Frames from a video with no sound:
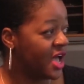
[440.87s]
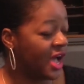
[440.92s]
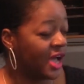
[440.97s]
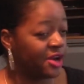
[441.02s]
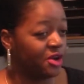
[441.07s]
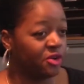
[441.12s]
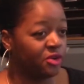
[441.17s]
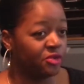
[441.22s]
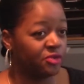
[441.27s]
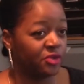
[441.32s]
I
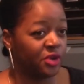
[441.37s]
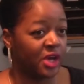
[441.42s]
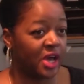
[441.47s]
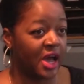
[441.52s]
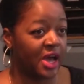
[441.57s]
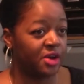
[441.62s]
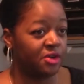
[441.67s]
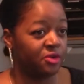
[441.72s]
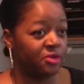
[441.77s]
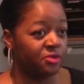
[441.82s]

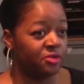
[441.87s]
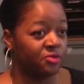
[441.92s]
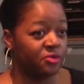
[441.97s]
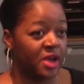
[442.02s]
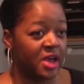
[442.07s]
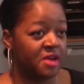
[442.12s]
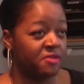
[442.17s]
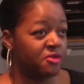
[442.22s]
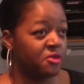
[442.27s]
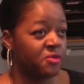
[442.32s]
don't
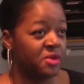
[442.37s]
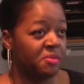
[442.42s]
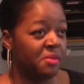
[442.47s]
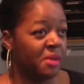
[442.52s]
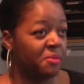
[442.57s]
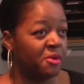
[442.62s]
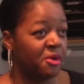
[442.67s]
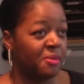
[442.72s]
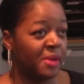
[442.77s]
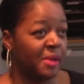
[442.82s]
ever
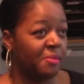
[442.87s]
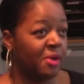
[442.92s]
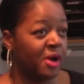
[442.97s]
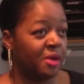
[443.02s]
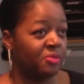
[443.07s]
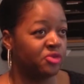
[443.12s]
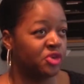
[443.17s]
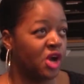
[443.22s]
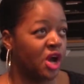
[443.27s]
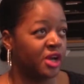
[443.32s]
remember my
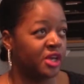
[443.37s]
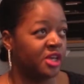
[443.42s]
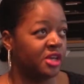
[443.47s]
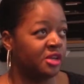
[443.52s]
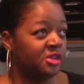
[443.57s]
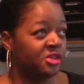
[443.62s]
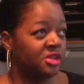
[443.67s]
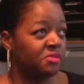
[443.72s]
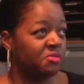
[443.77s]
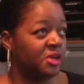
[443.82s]
mom
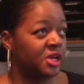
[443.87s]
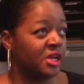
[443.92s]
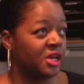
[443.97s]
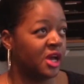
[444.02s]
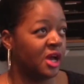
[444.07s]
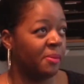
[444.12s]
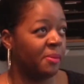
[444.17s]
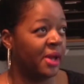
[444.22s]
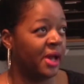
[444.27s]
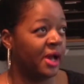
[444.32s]
talking to me
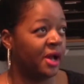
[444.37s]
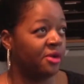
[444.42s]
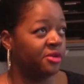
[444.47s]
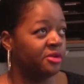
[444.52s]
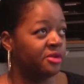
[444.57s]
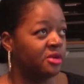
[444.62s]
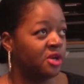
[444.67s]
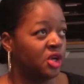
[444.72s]
about